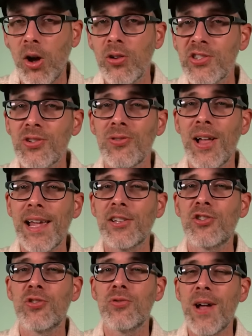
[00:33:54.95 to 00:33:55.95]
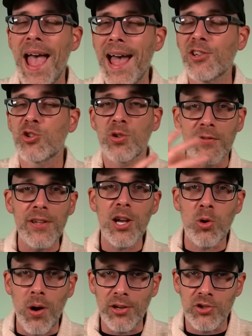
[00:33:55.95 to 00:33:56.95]
also like to ask trivia
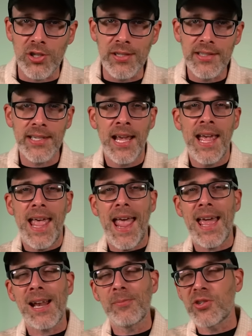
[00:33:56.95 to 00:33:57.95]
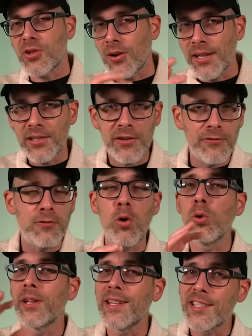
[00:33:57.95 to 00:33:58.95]
questions, and I'm starting to
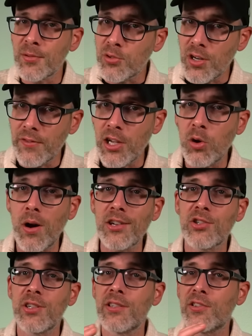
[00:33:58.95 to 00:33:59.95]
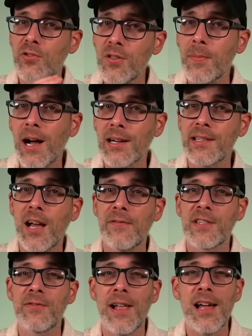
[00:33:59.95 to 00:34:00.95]
fold in some trivia questions to the box
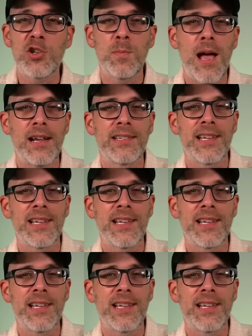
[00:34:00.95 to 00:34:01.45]
office flashback